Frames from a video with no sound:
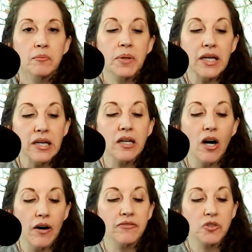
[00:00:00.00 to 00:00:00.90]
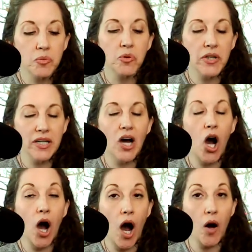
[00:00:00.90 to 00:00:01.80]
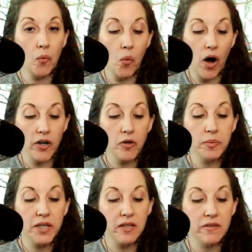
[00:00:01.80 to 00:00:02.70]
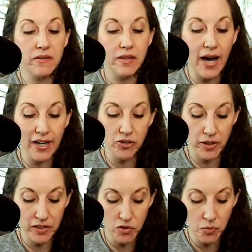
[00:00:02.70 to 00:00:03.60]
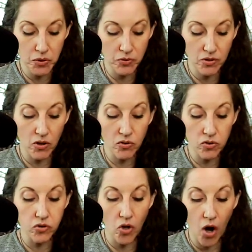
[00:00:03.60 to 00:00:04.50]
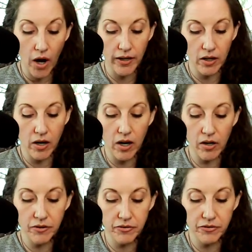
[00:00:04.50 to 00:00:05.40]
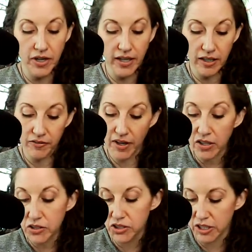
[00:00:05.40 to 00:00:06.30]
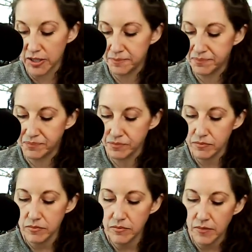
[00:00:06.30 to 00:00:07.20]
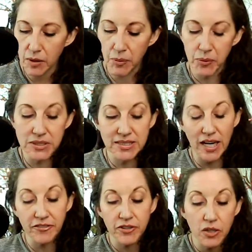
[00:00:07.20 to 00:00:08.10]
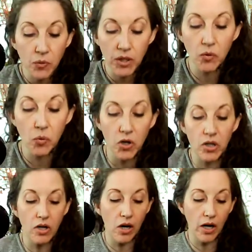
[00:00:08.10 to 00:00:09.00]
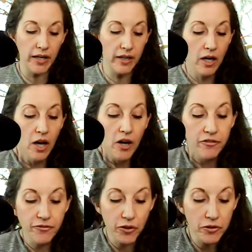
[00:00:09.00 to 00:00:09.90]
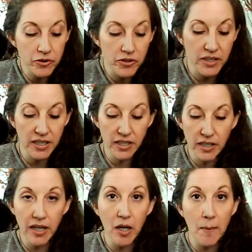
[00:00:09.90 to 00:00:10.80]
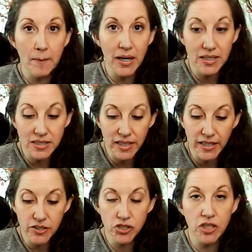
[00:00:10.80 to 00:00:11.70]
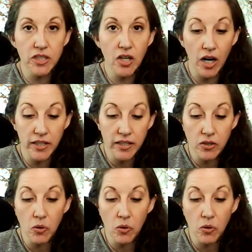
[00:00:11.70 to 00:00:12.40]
being comfortable in hot water because that transmutes a lot of negative energy but we definitely want to work on further healing, meditation, cutting